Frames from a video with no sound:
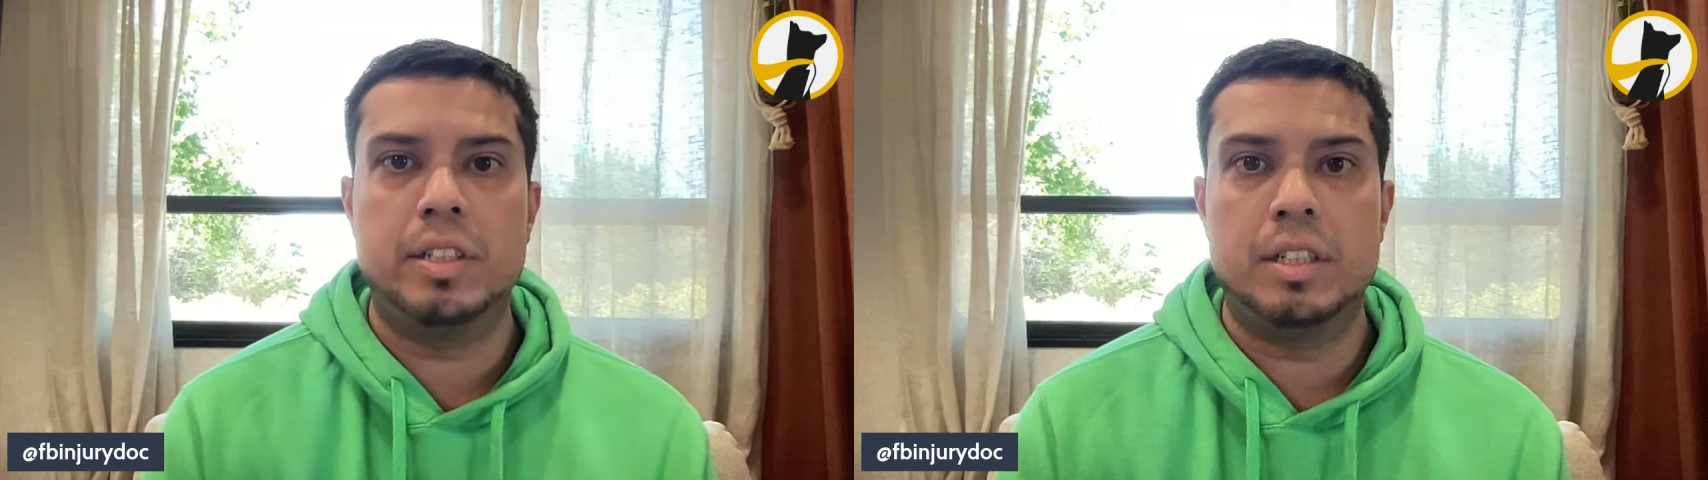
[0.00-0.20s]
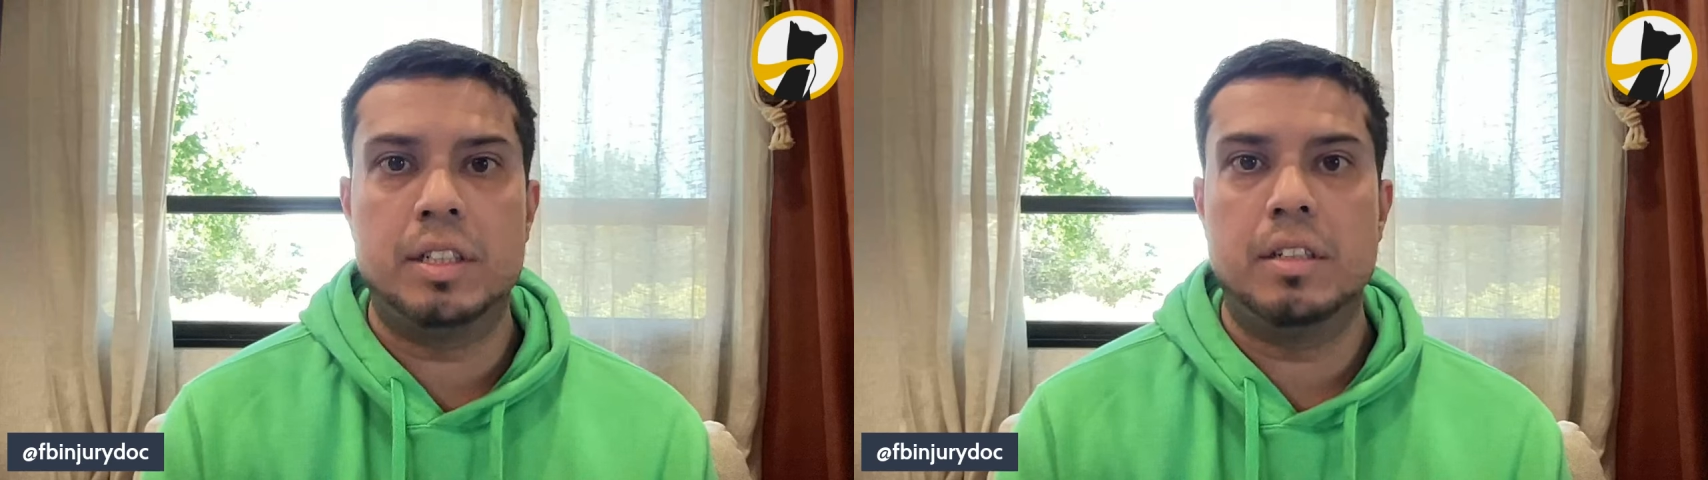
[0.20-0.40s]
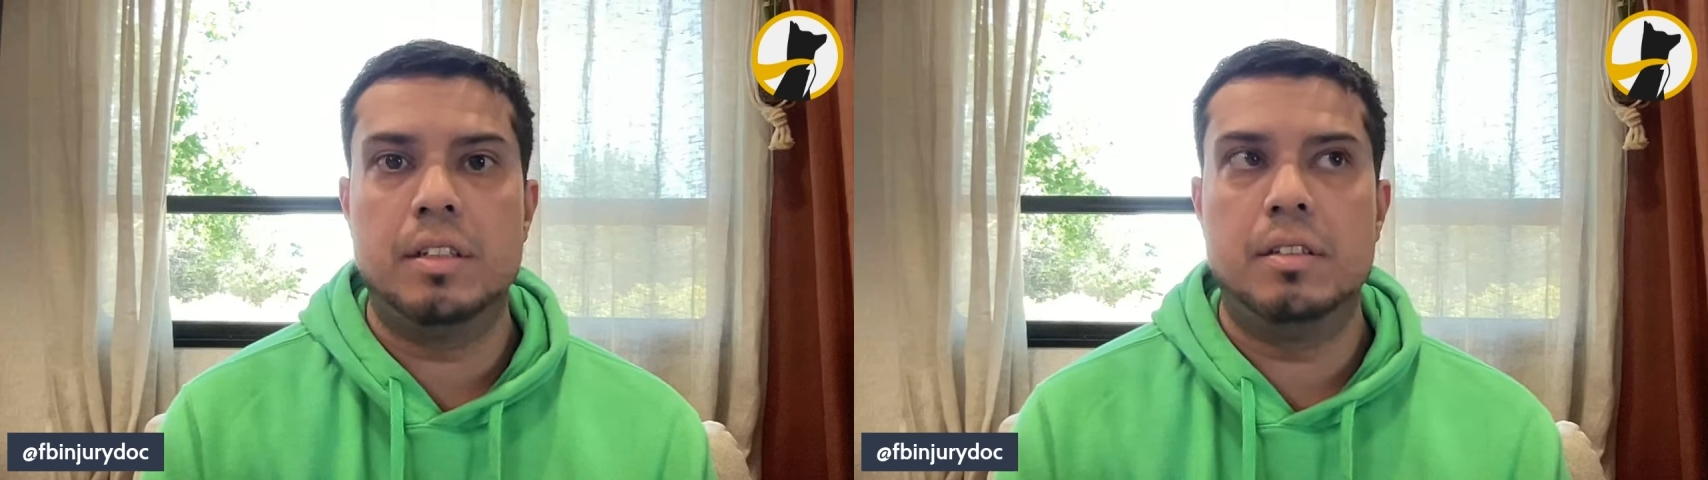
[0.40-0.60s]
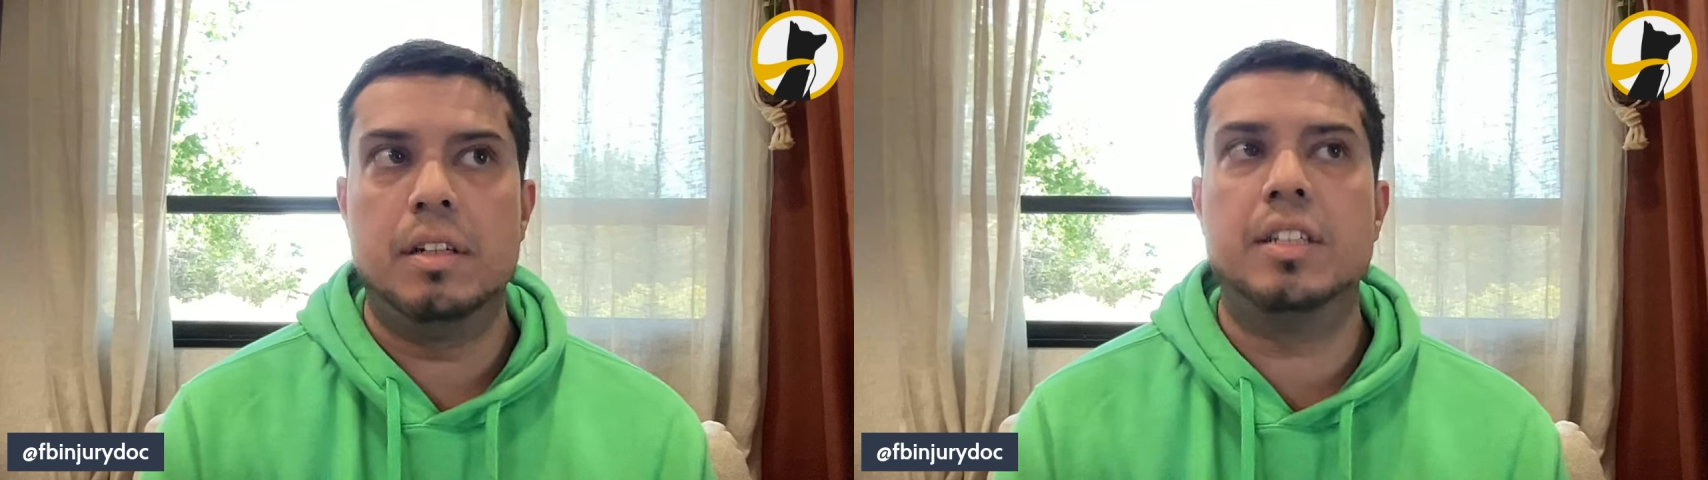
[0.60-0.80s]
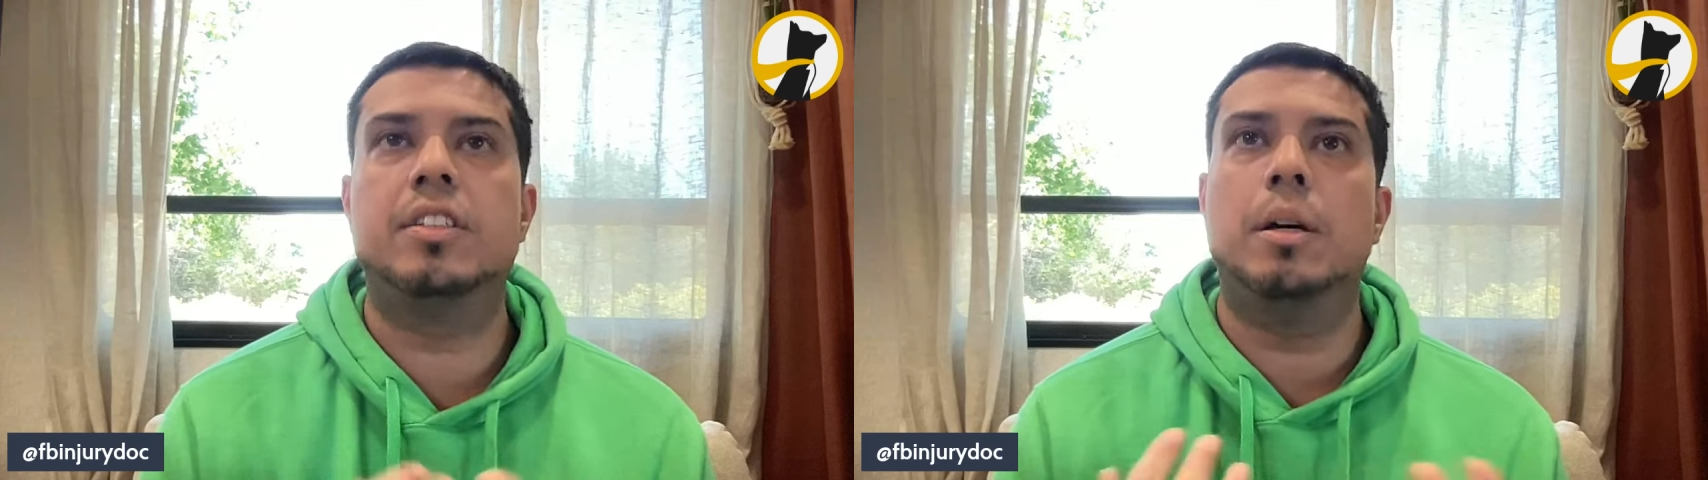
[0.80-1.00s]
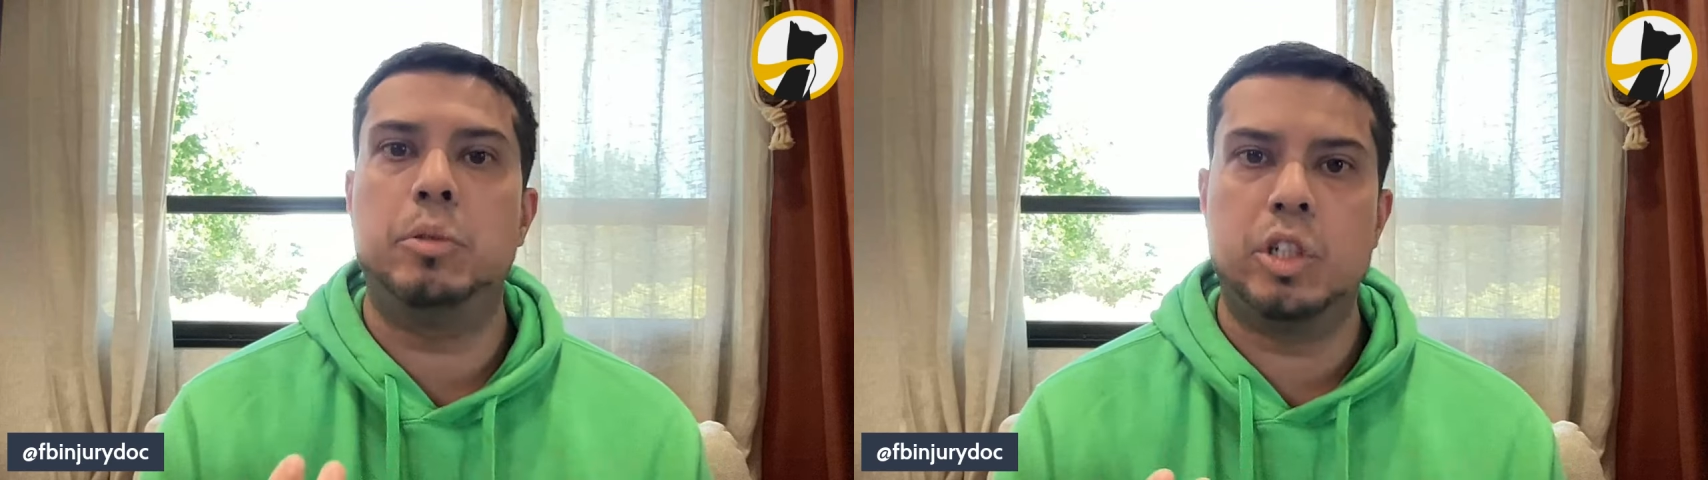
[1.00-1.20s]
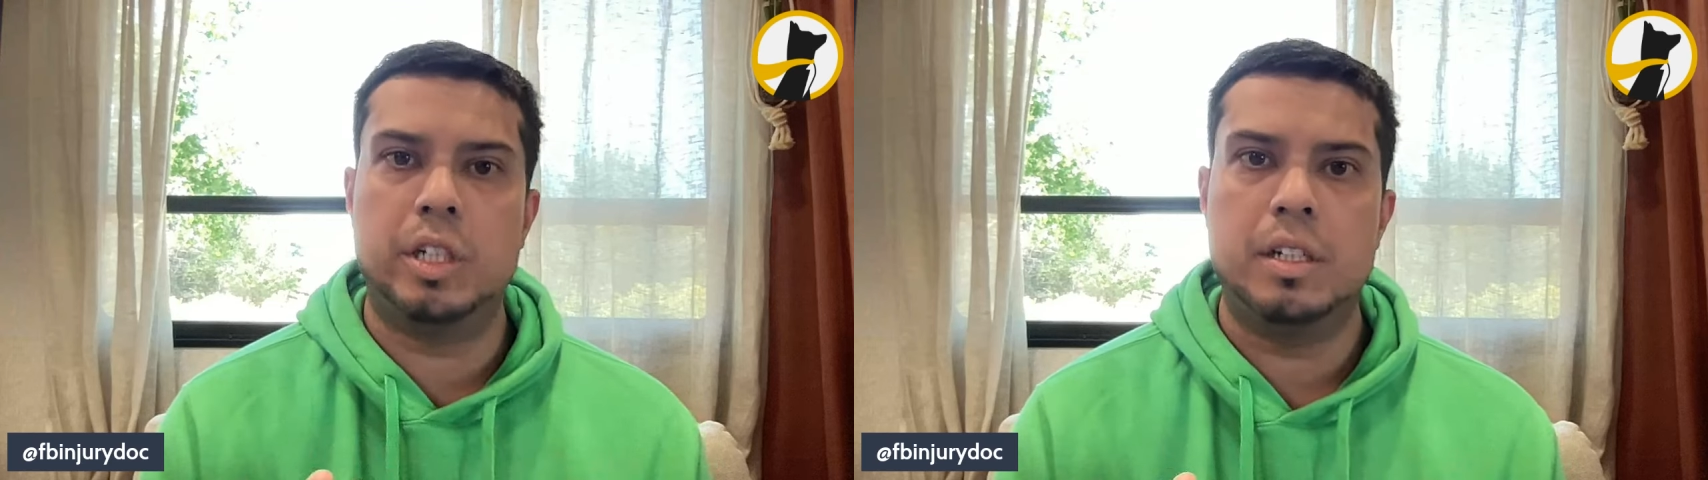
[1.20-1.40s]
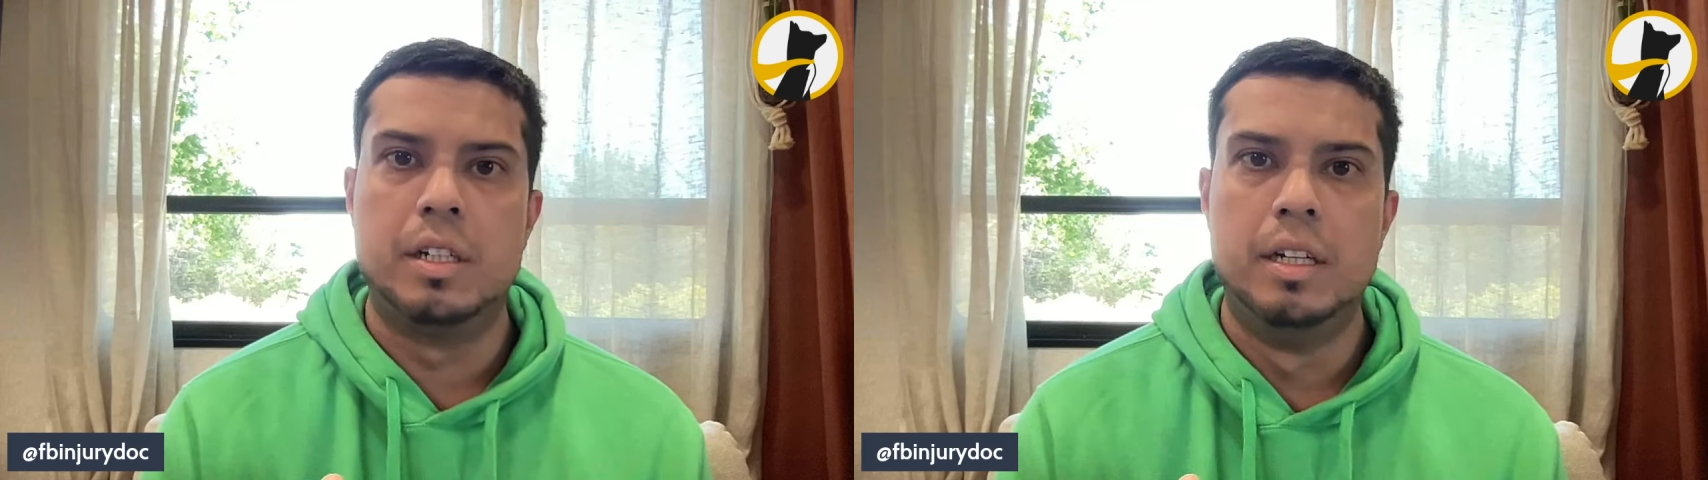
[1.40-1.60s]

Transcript: the assumption